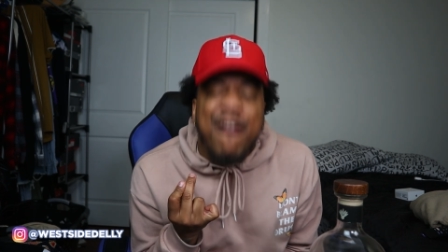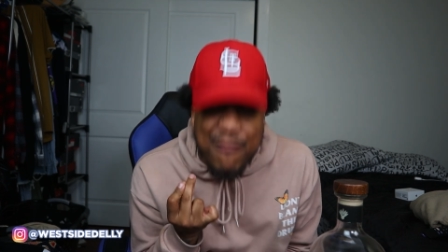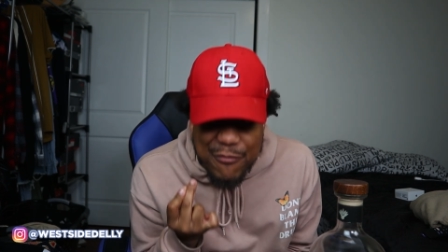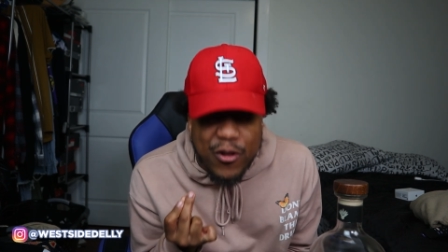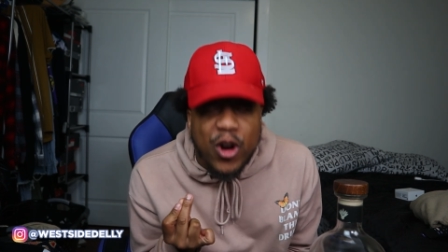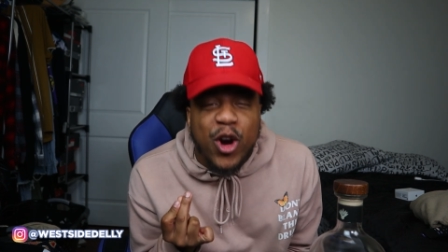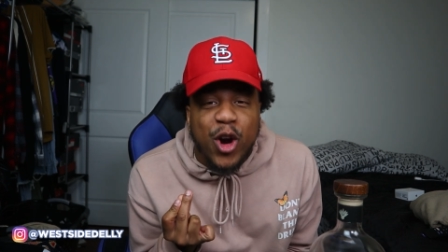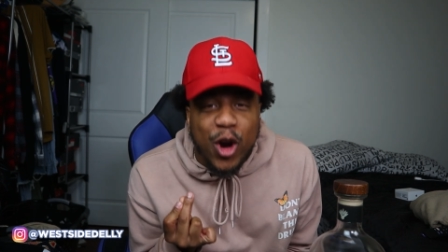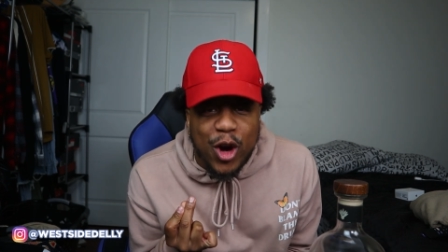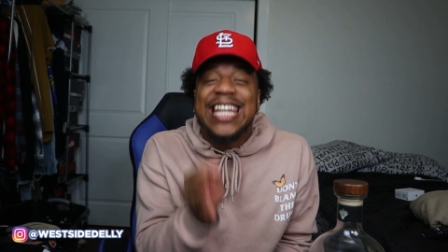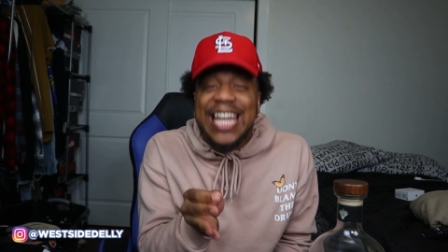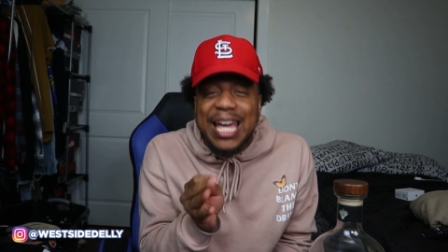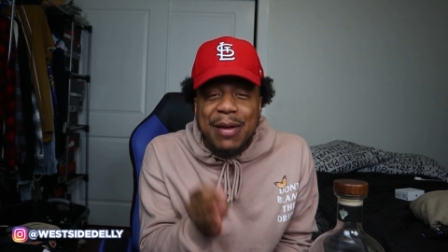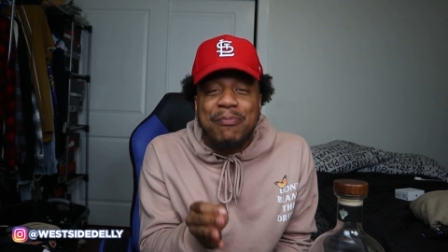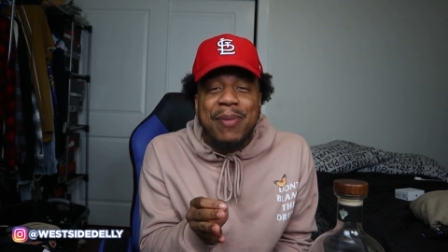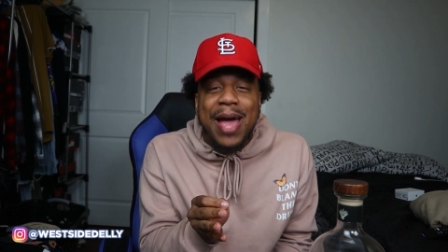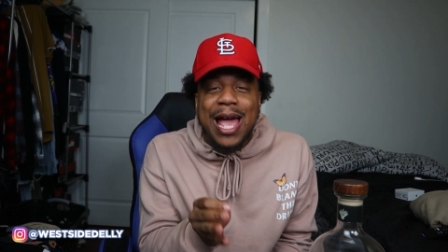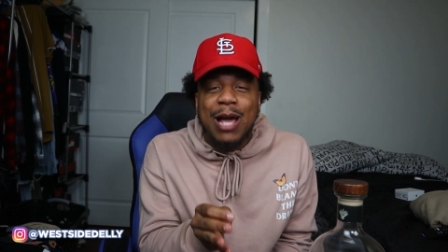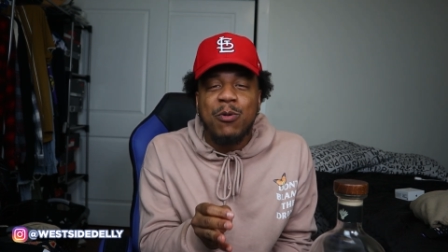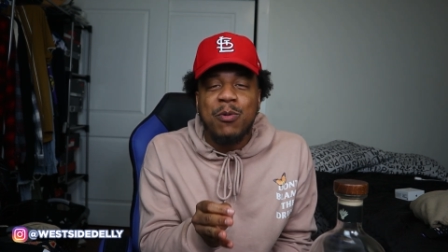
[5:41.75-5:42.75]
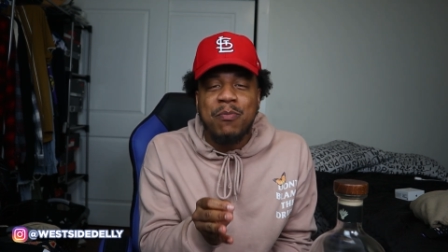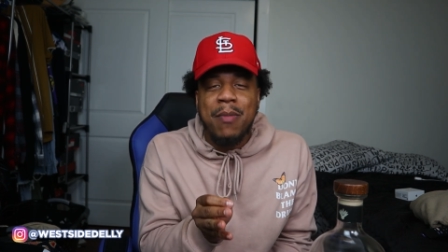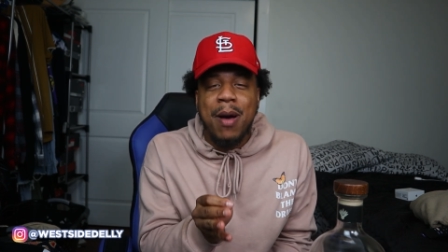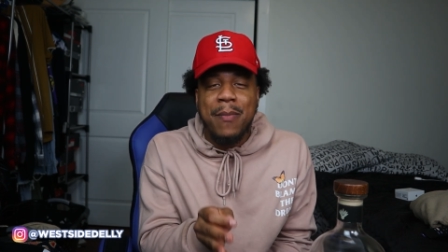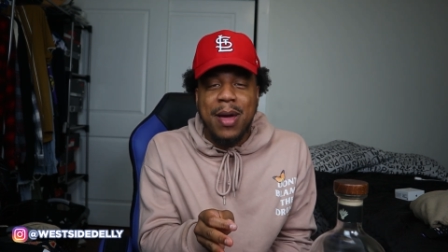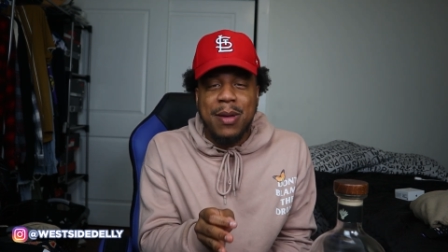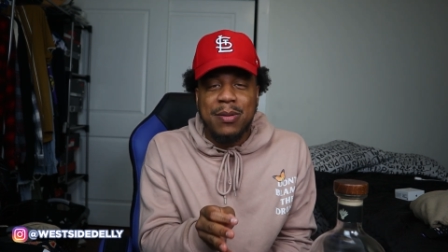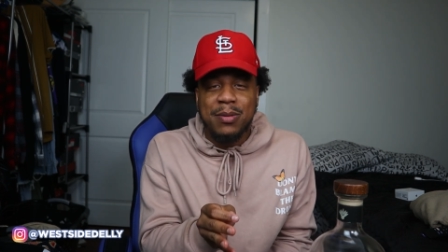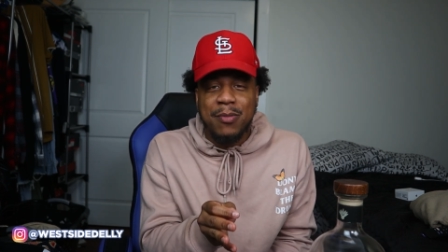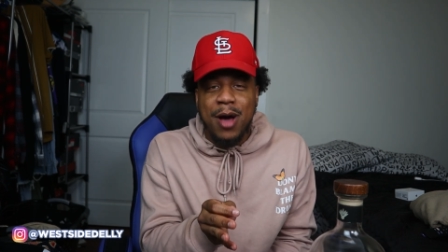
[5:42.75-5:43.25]
ever get back with
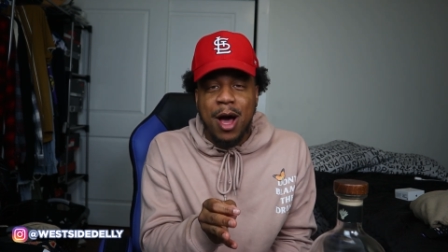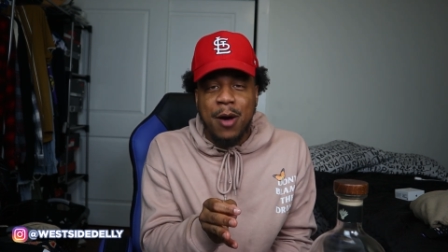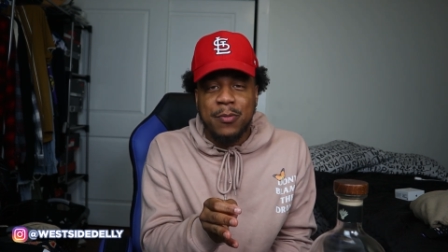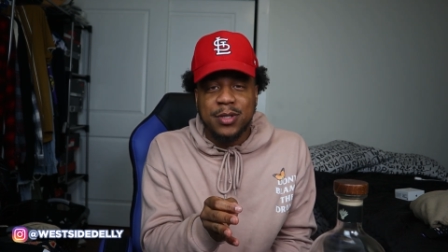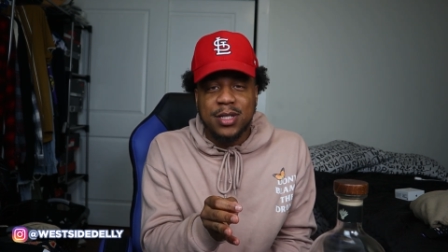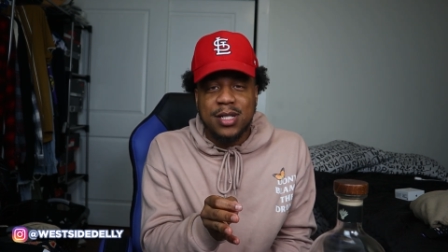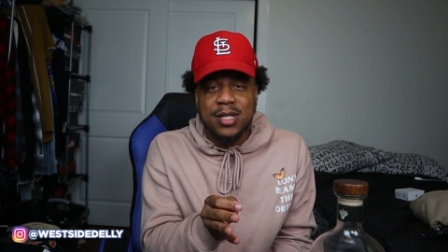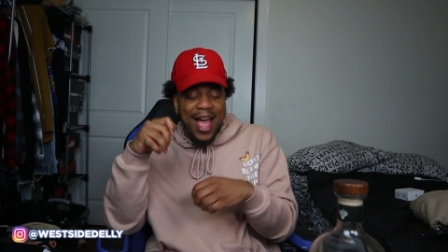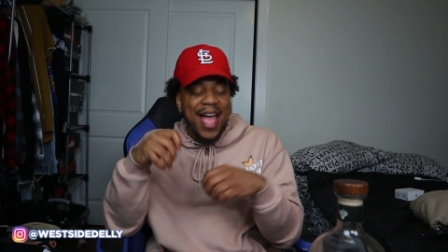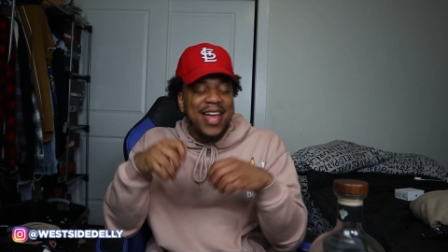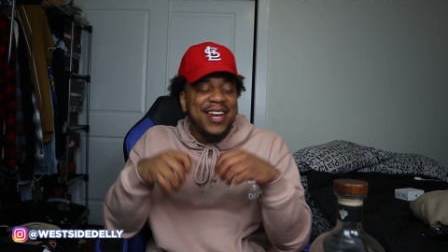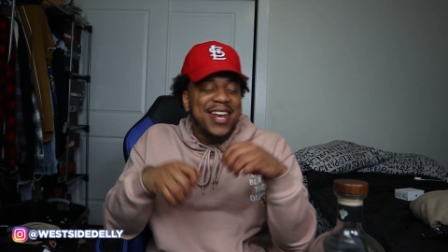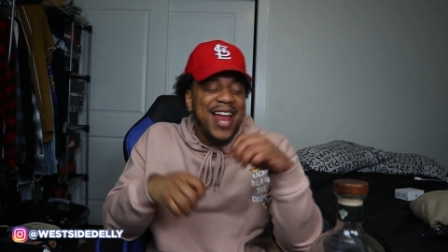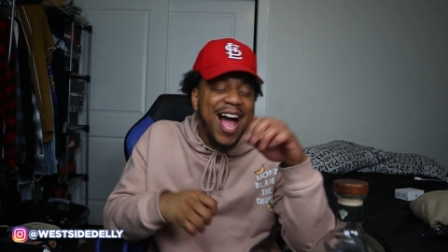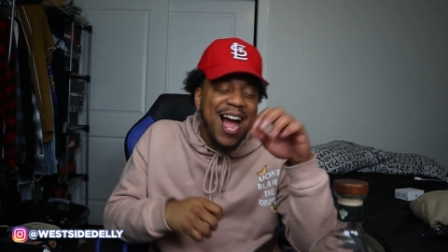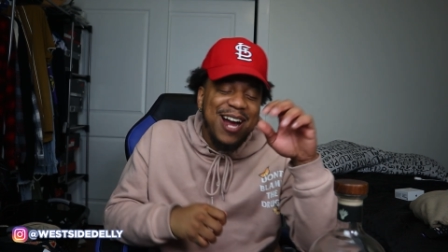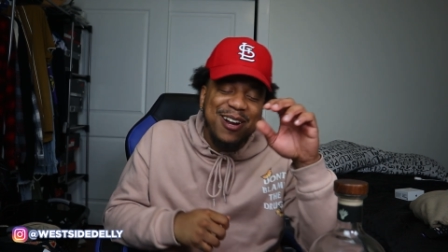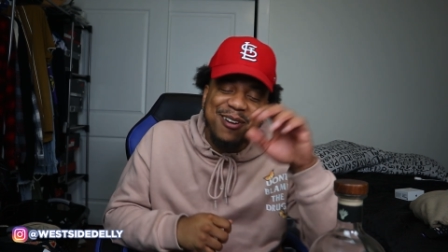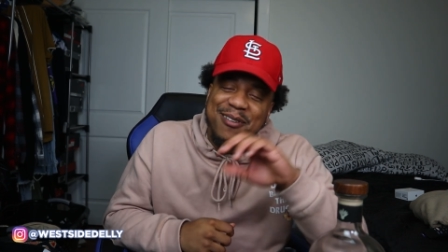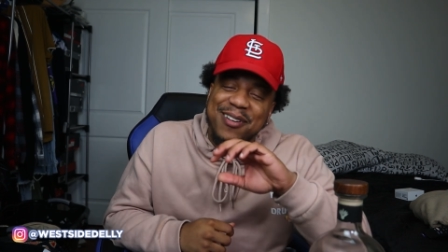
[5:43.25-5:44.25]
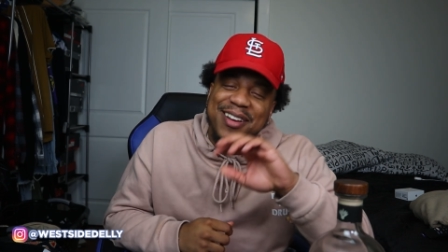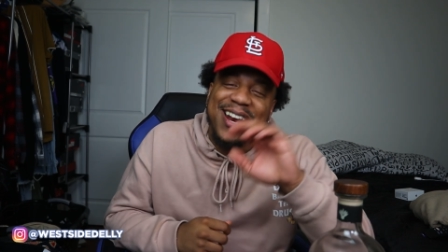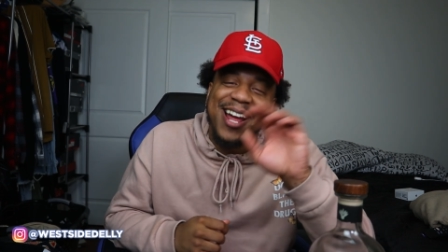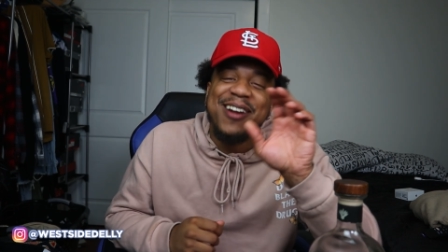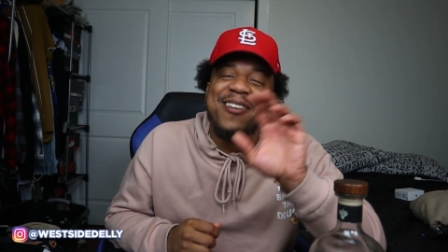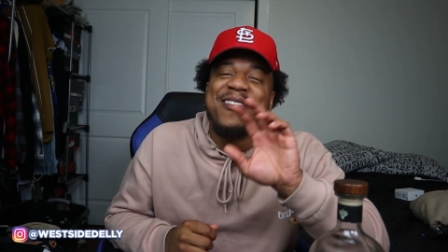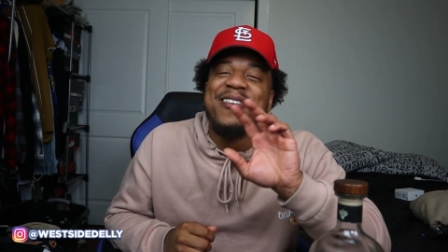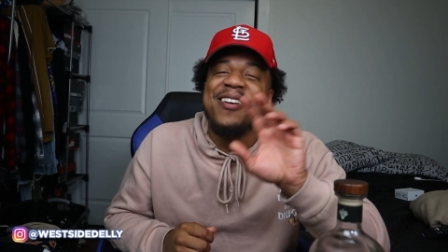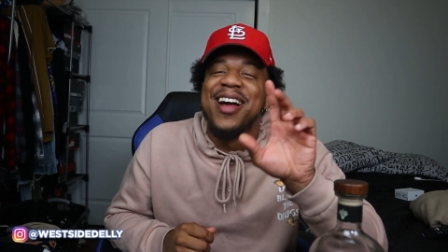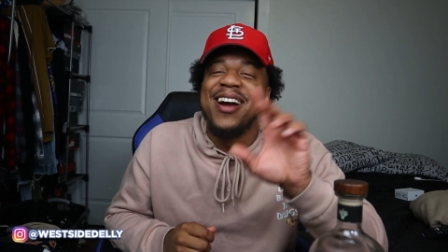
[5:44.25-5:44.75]
my baby mamas. Hey, nah,
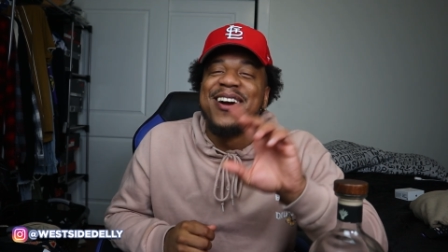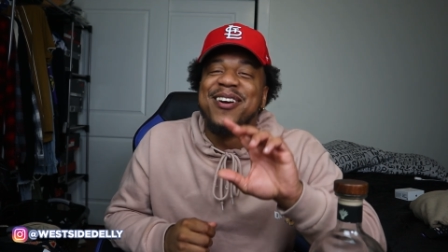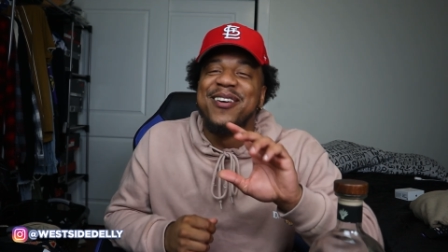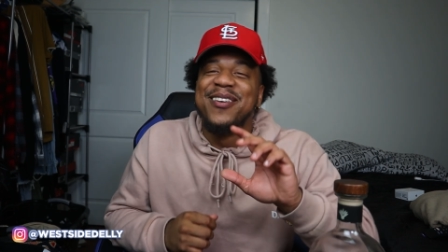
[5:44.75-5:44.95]
I